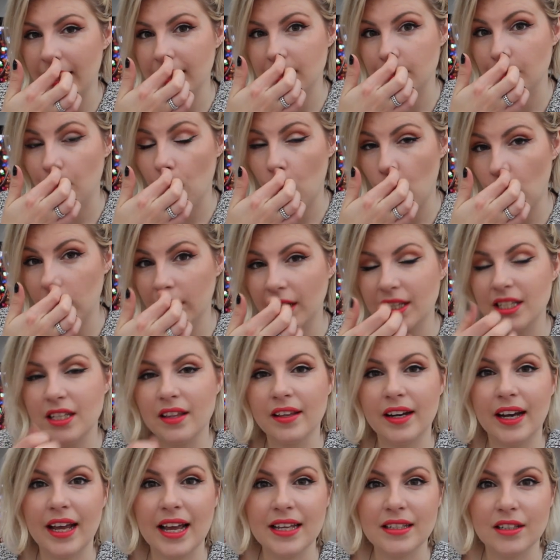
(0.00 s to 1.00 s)
It's more glitter
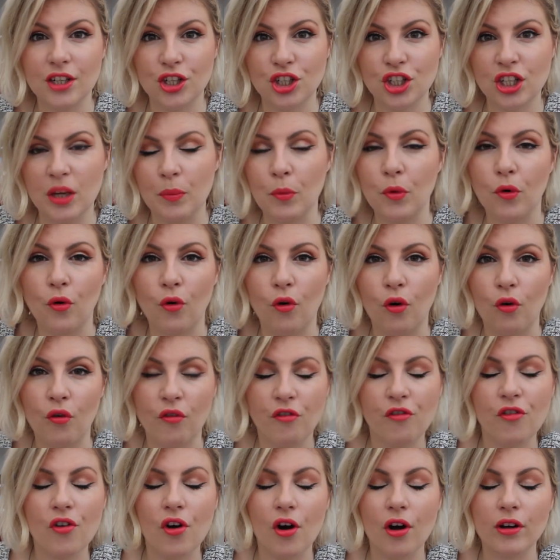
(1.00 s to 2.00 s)
than it is a shimmer or a
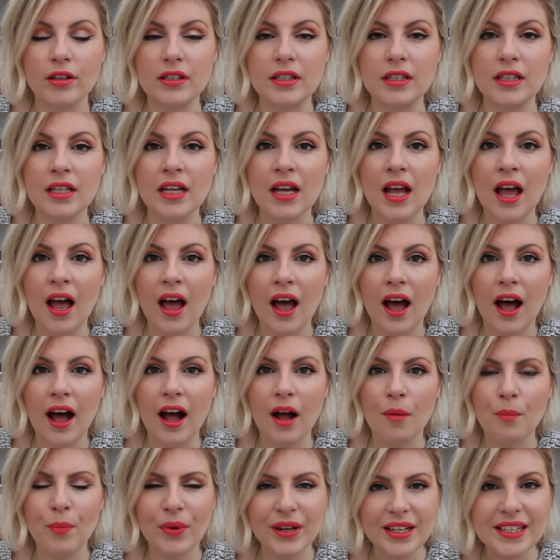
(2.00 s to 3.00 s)
frost.
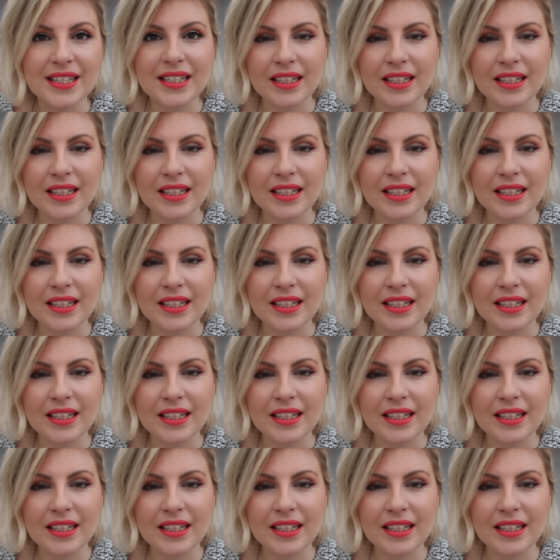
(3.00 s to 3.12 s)
But it